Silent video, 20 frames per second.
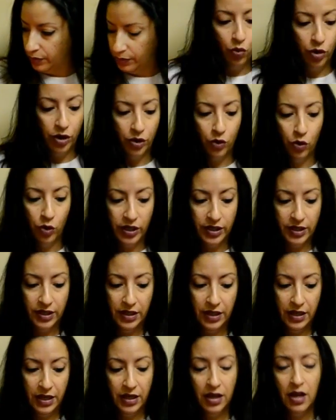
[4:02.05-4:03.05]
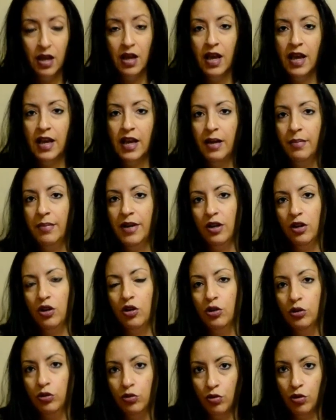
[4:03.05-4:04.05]
We're going to need, and I'm not going to
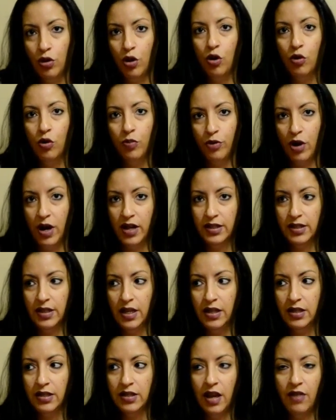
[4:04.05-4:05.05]
go through the whole process.